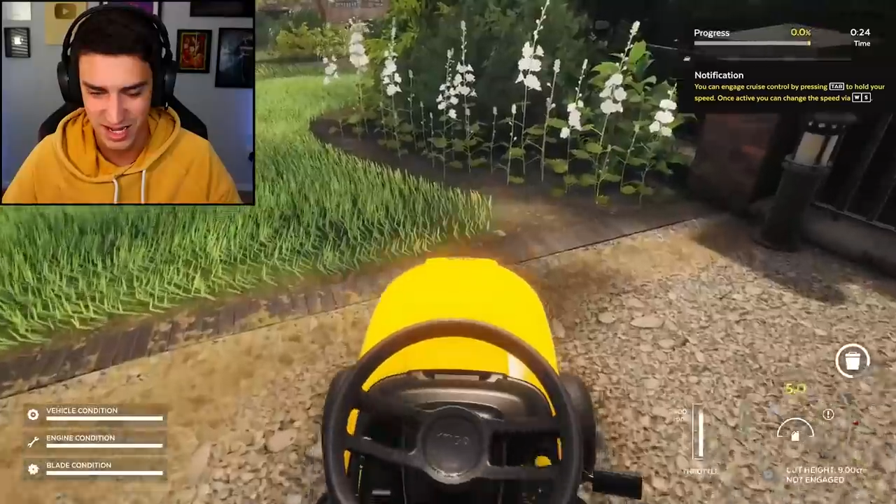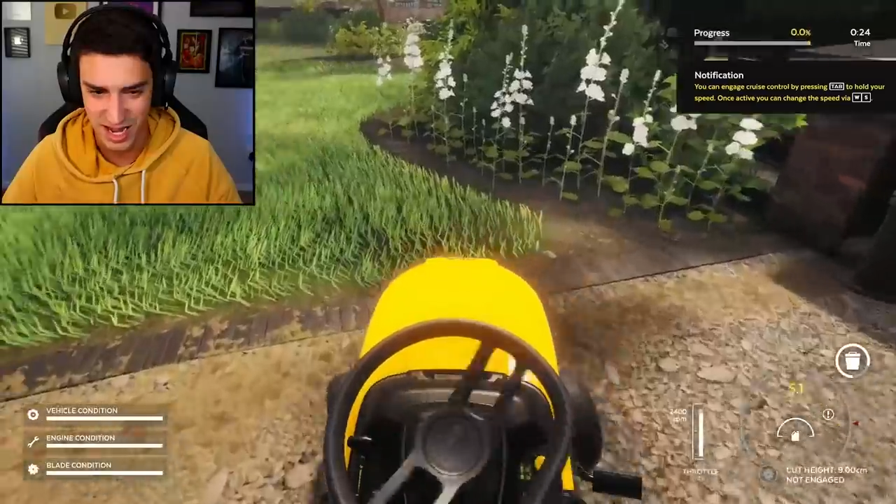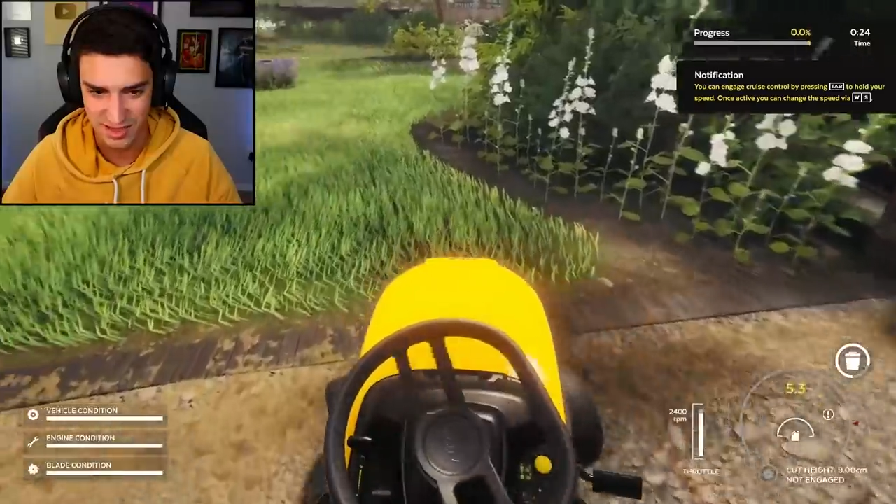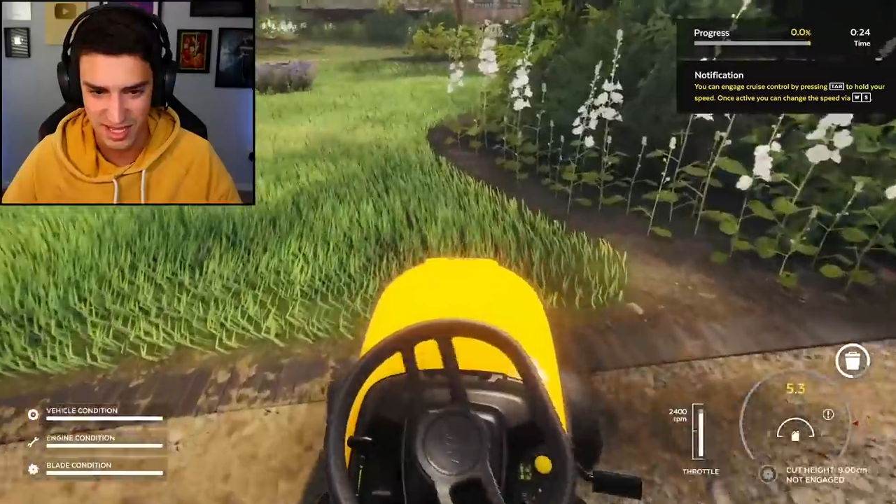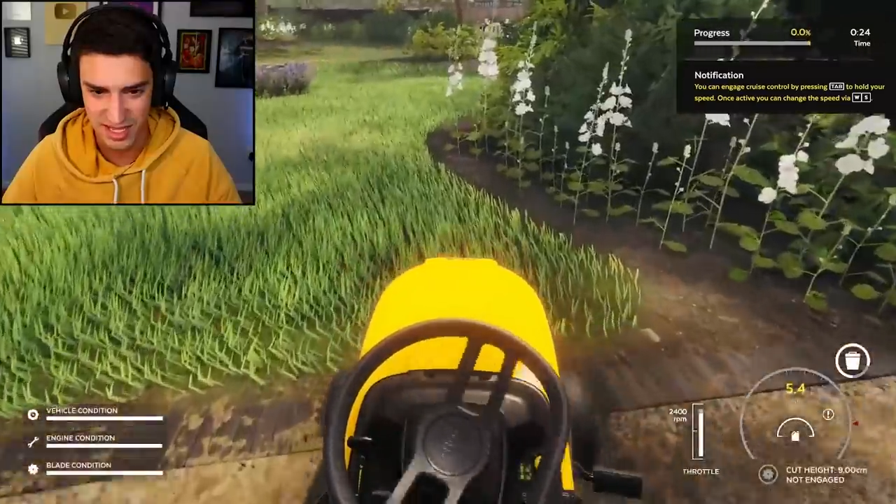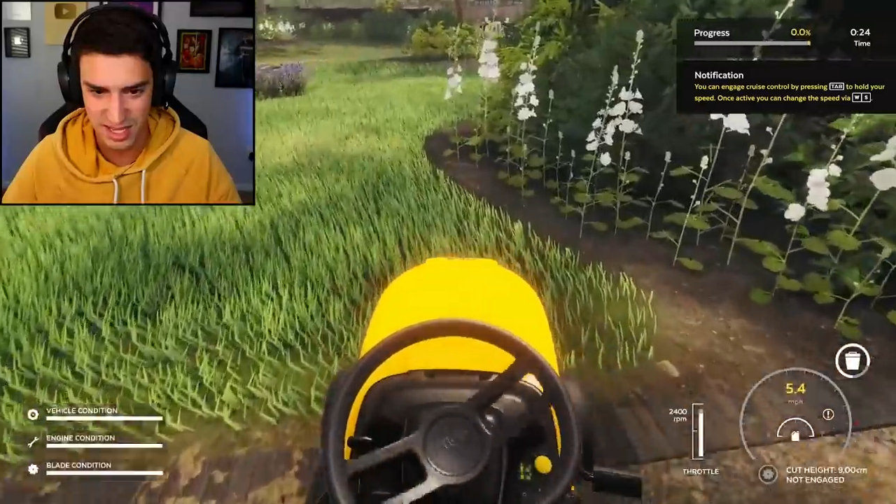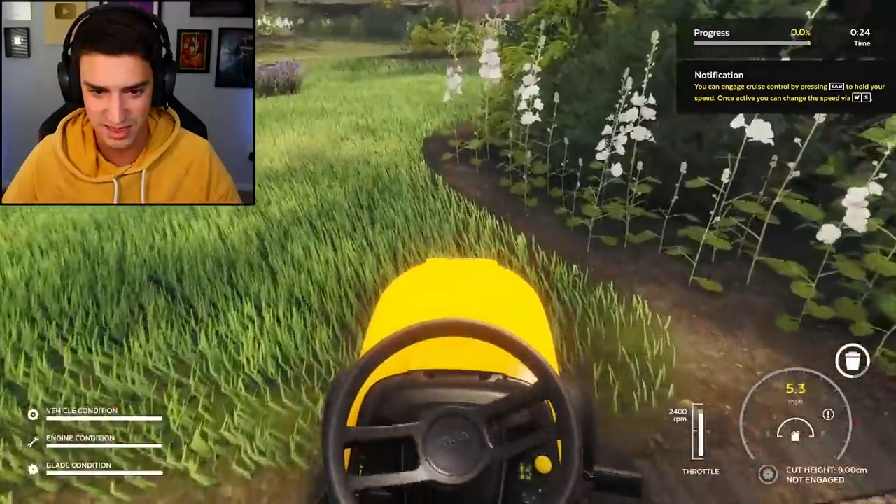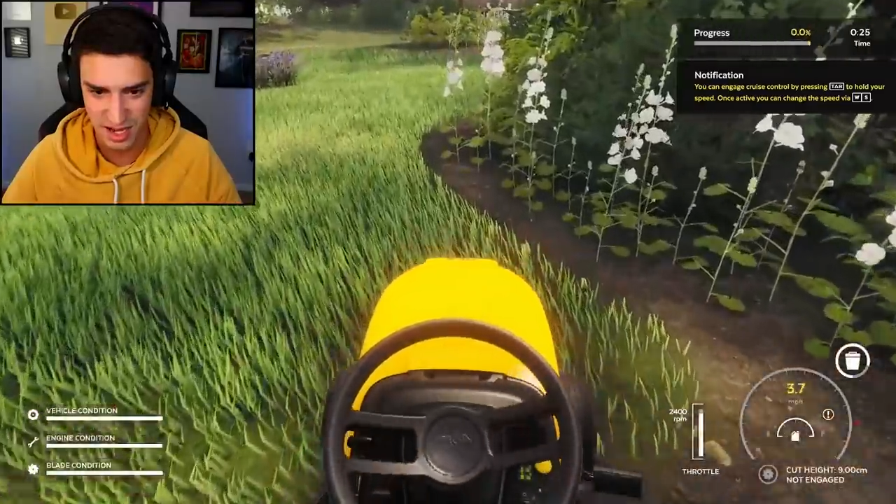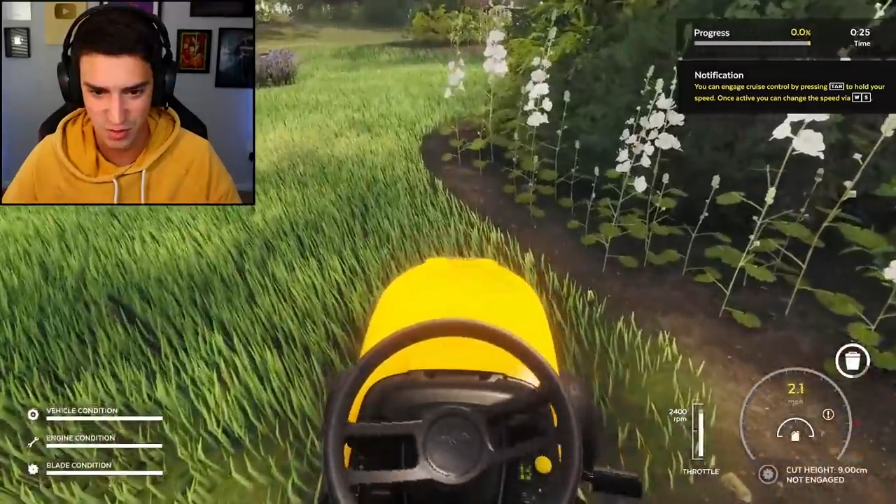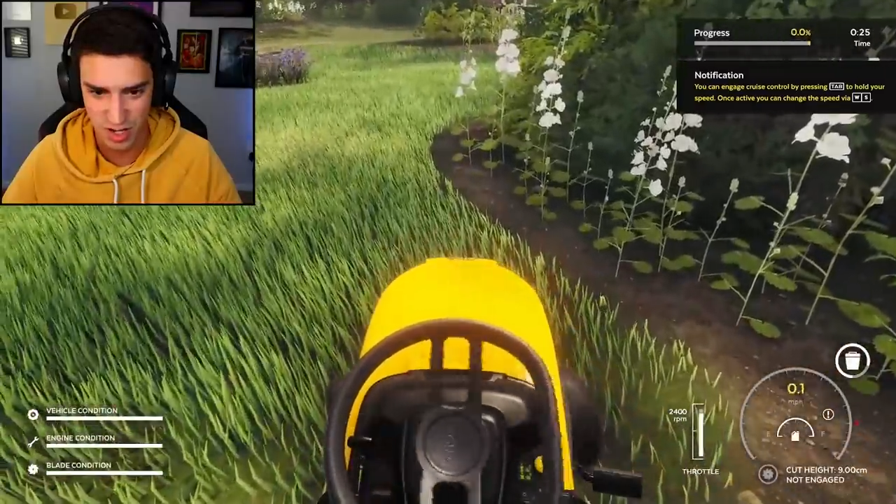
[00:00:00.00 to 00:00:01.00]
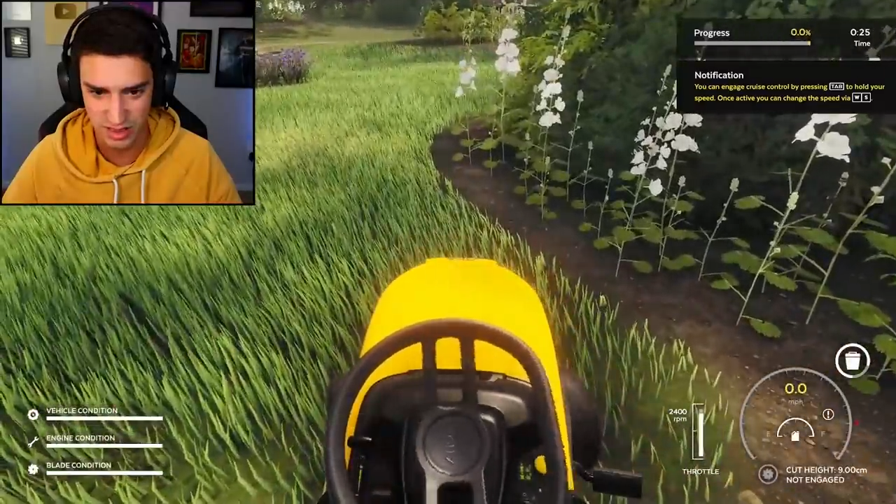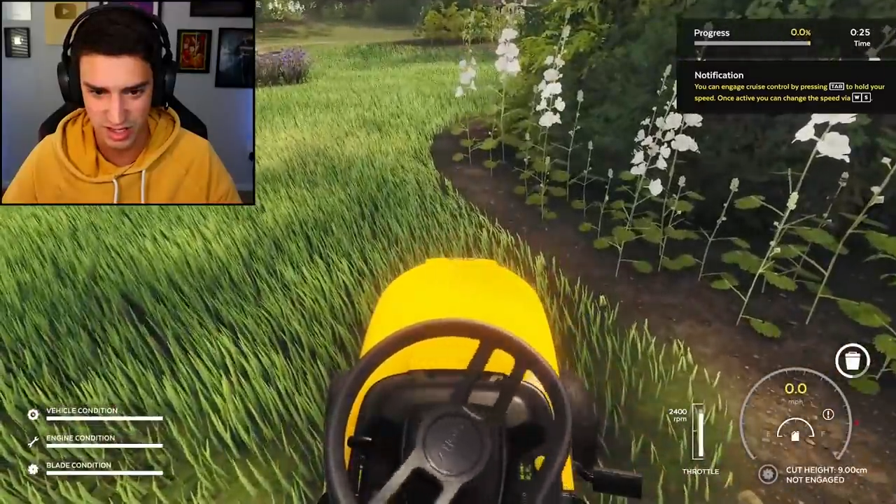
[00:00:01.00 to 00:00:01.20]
Okay, I think they want